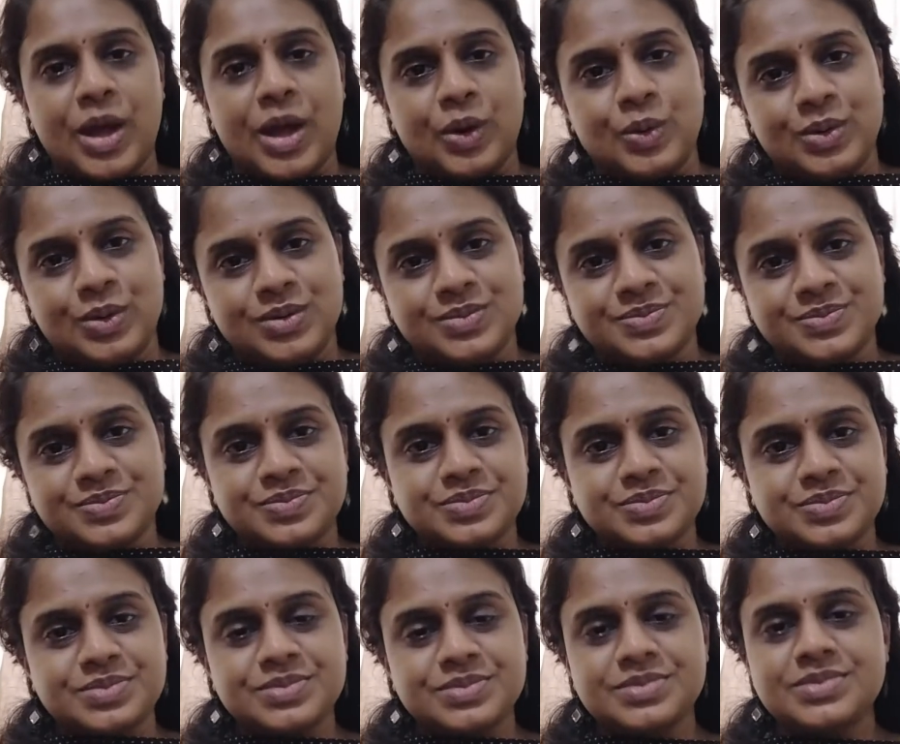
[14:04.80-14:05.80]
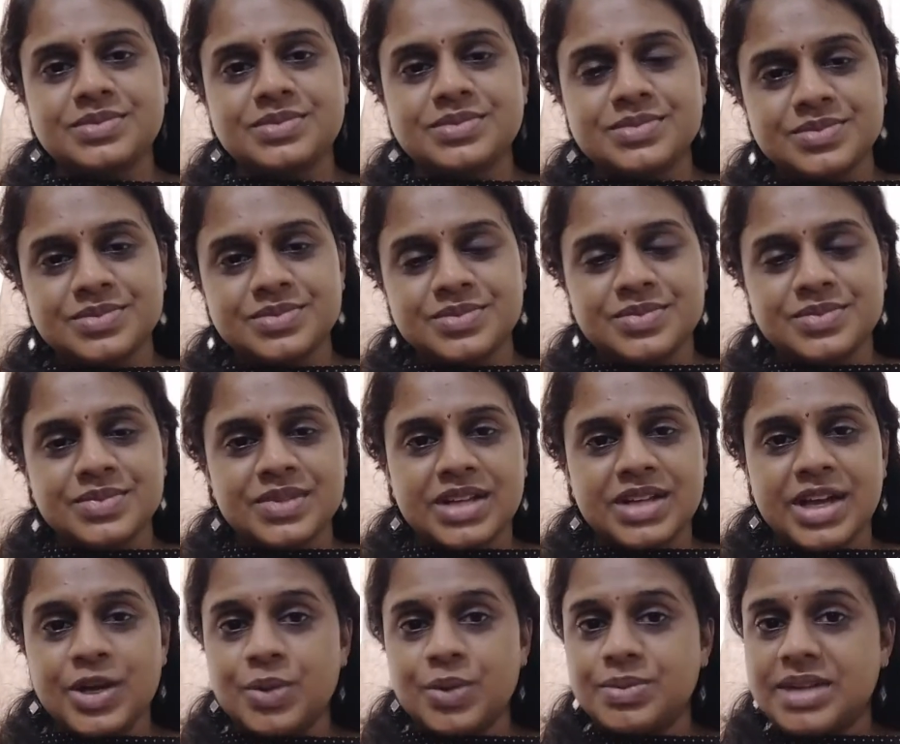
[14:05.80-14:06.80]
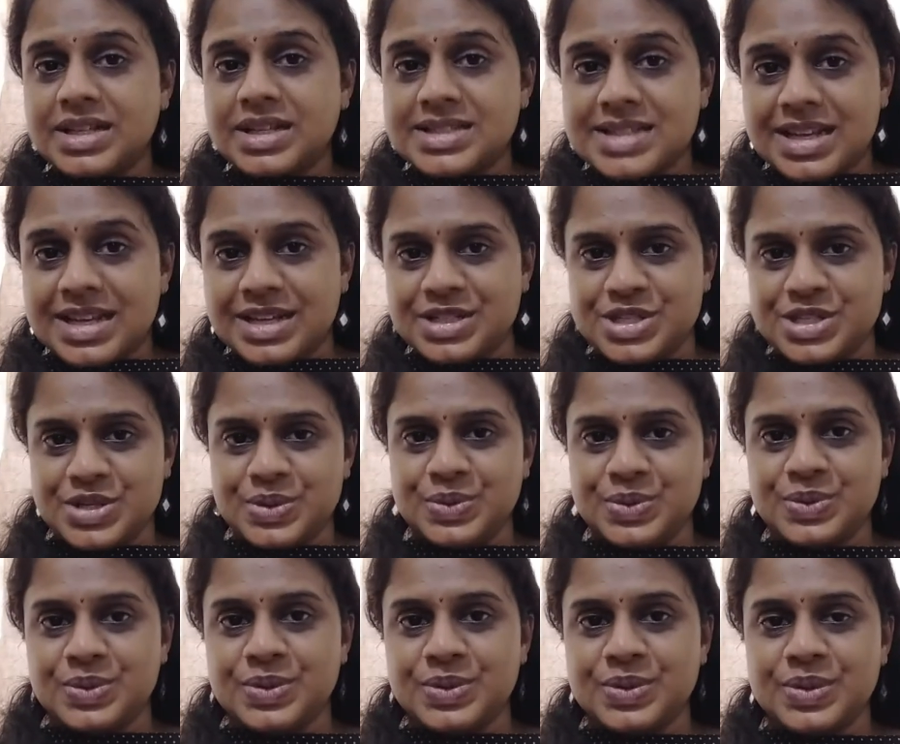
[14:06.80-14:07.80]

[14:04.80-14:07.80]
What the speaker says: parole. I hope that's clear to you.